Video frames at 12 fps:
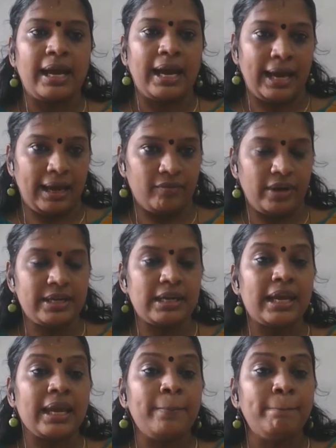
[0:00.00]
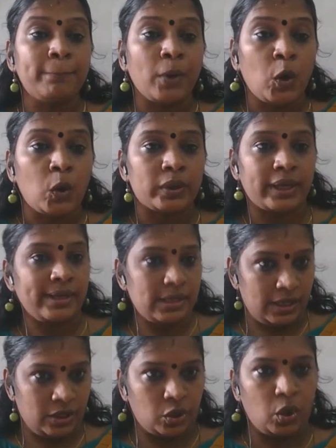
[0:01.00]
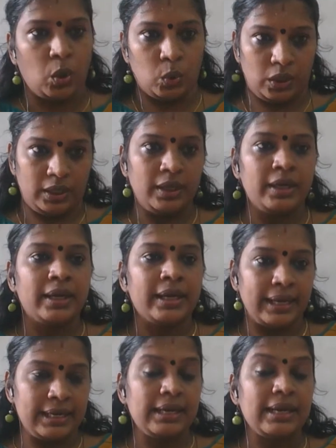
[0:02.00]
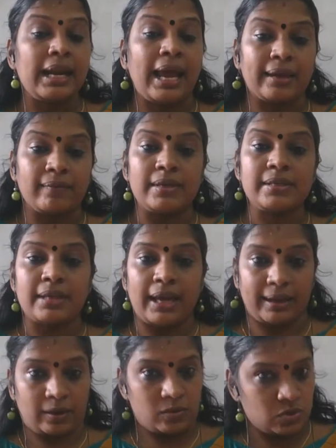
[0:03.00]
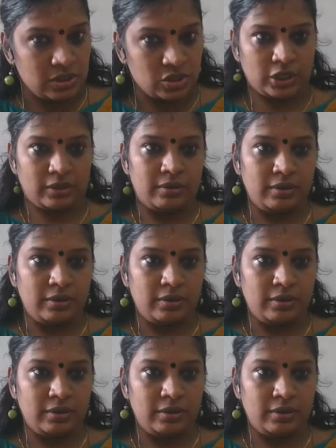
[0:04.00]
have an important role in language acquisition.